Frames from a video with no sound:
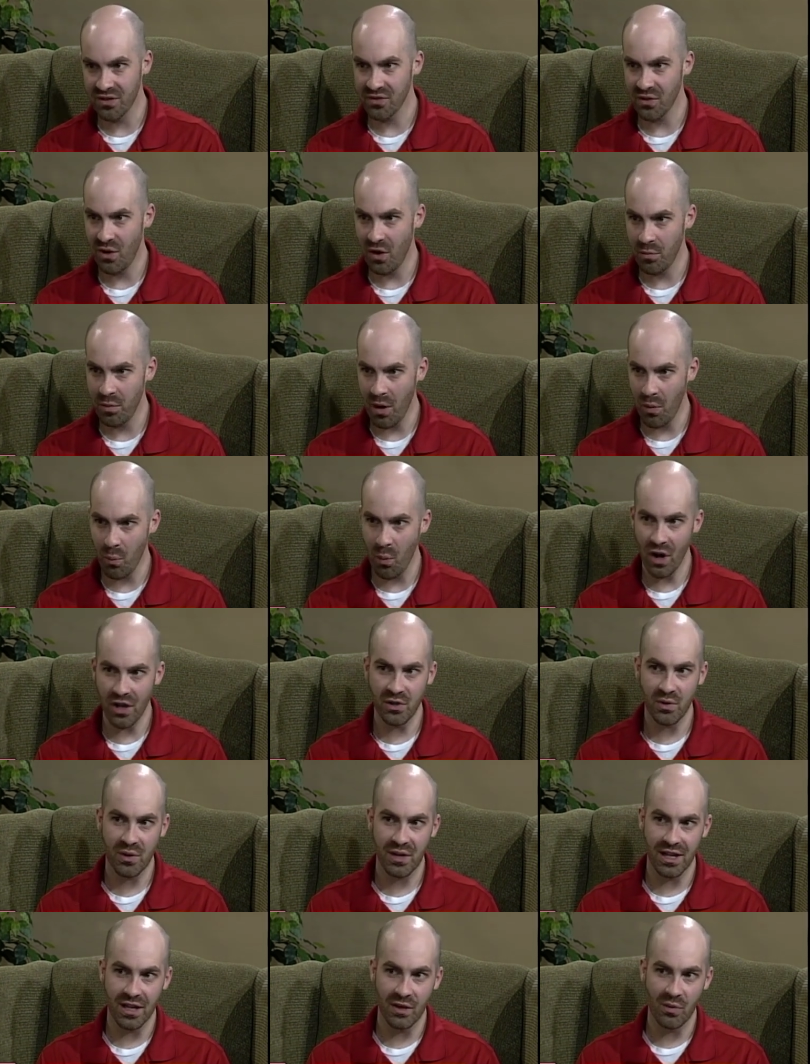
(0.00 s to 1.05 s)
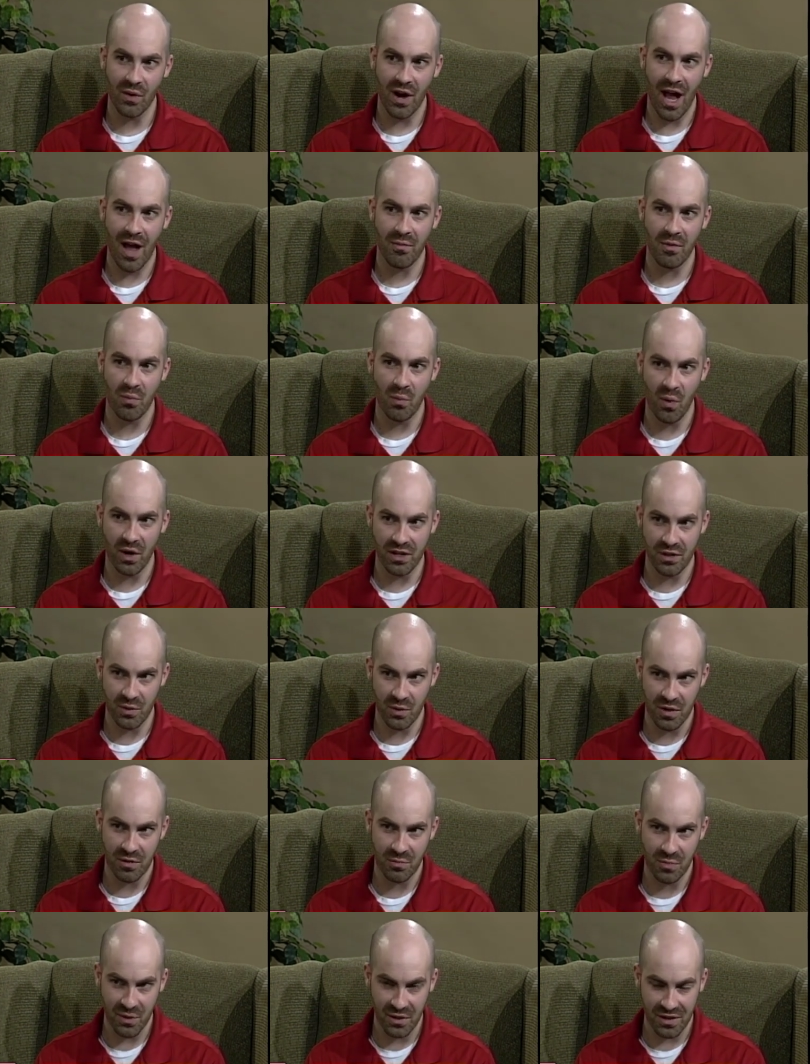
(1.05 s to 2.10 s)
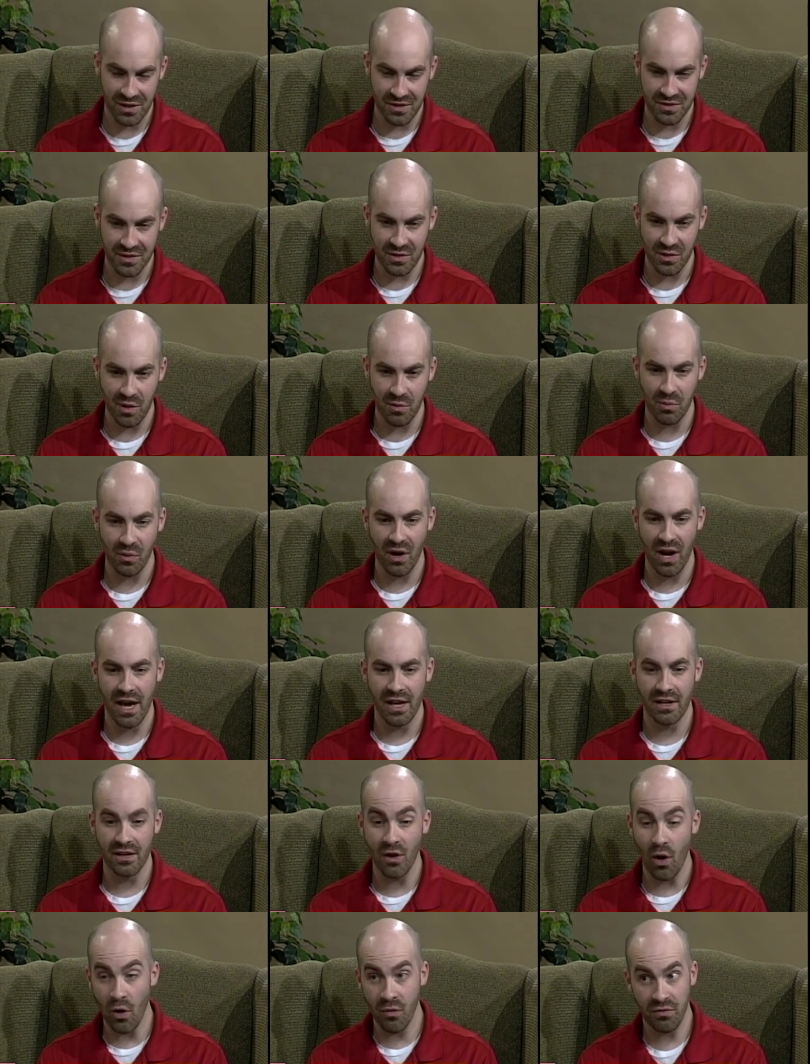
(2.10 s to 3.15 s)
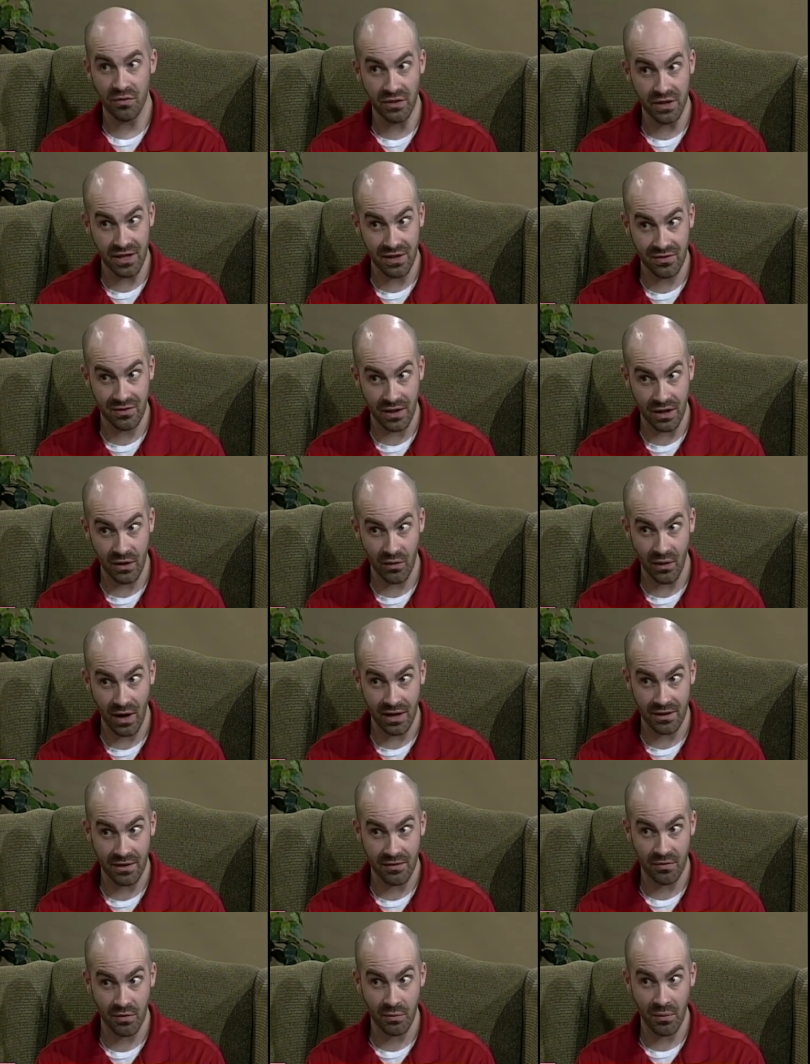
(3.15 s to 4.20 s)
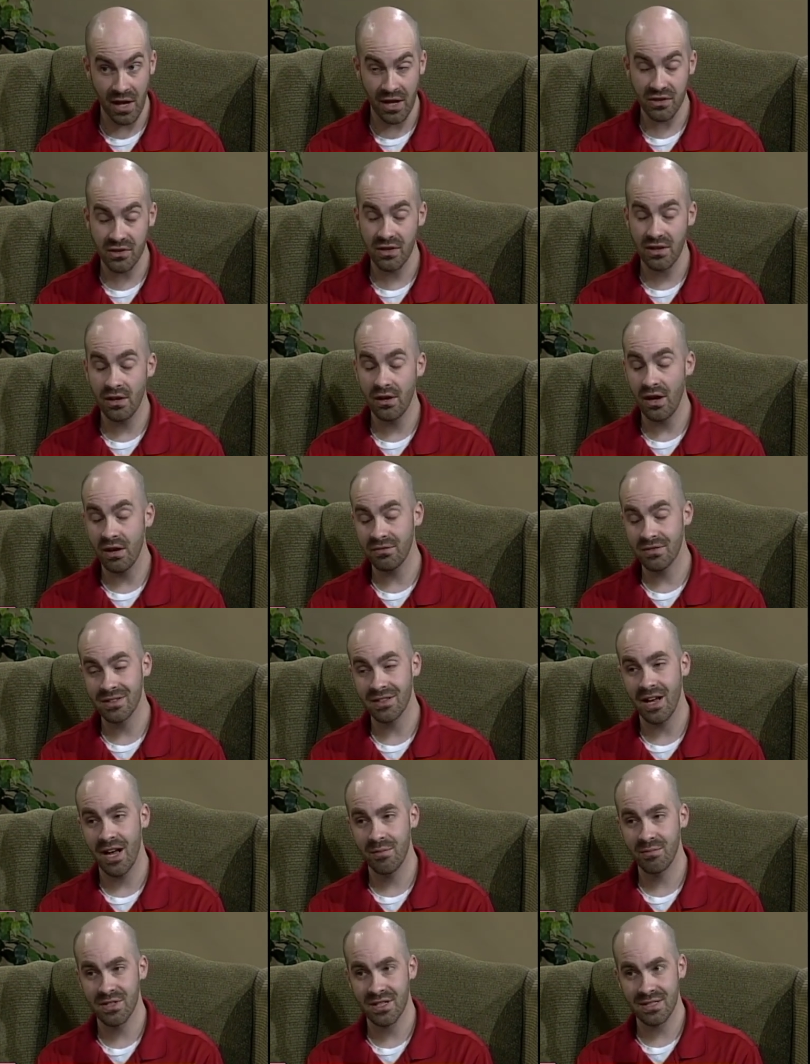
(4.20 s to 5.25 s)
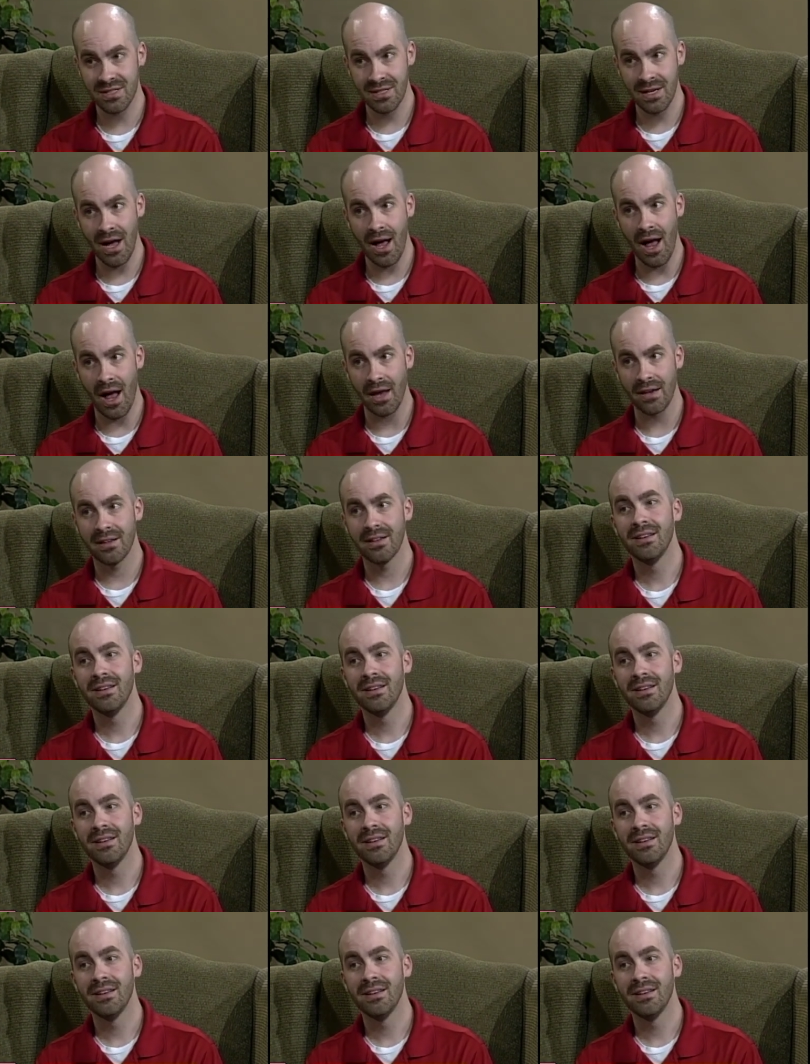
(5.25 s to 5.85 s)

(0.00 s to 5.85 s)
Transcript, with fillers: It's all about what you can grab and what you can put into your brain, and hopefully it's the correct information, and oftentimes it's not.